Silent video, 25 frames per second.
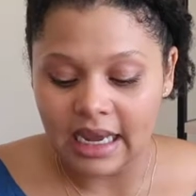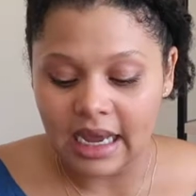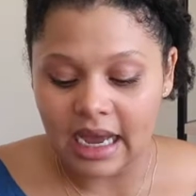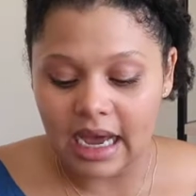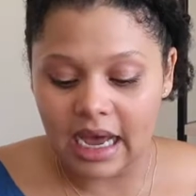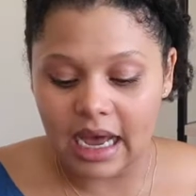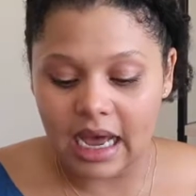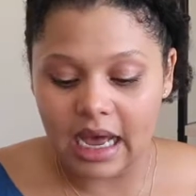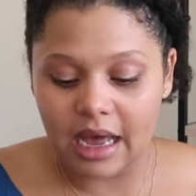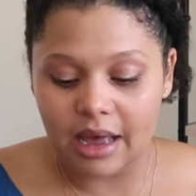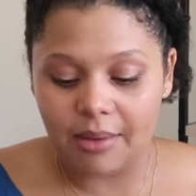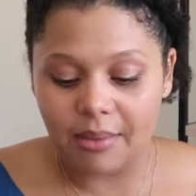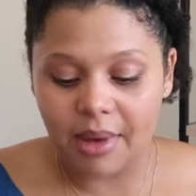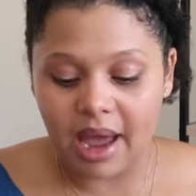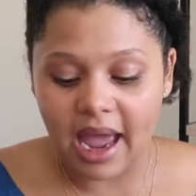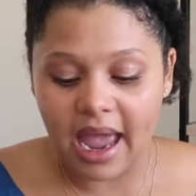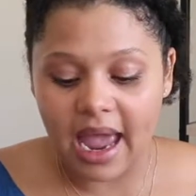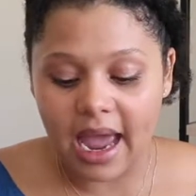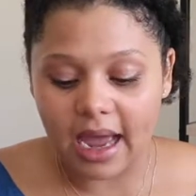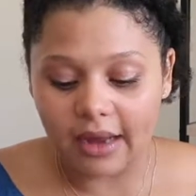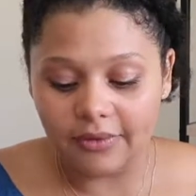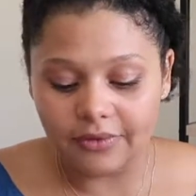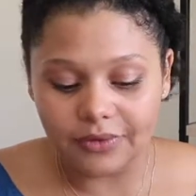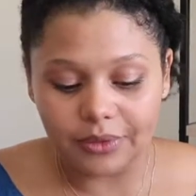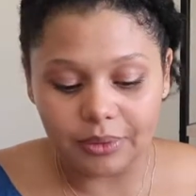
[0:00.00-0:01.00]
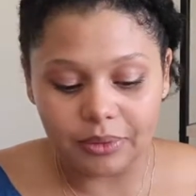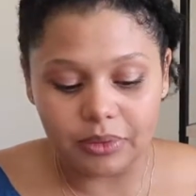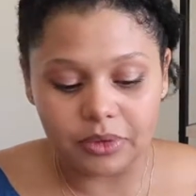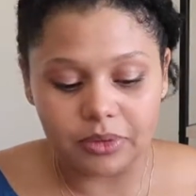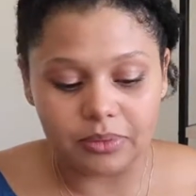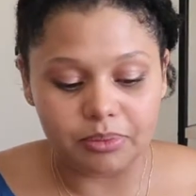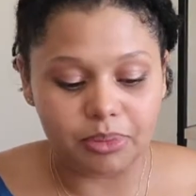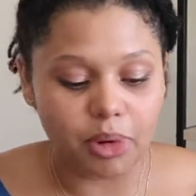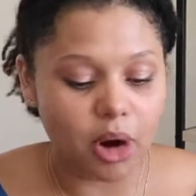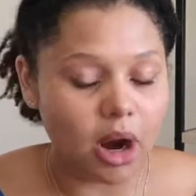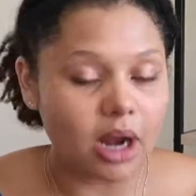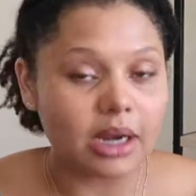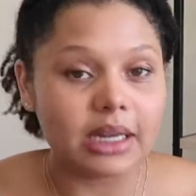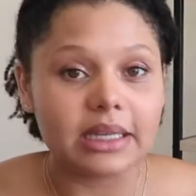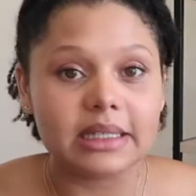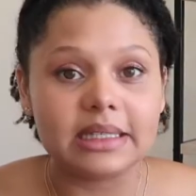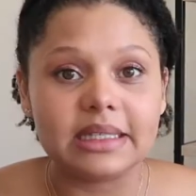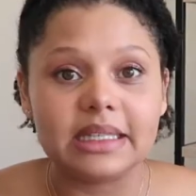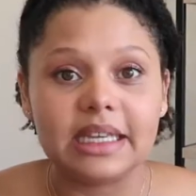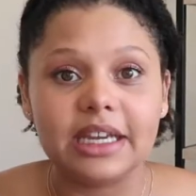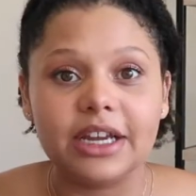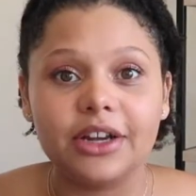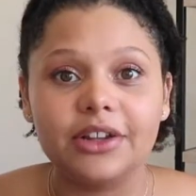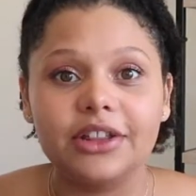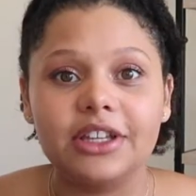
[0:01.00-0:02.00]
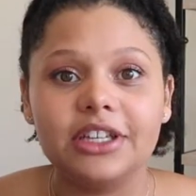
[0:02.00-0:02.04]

I have products here.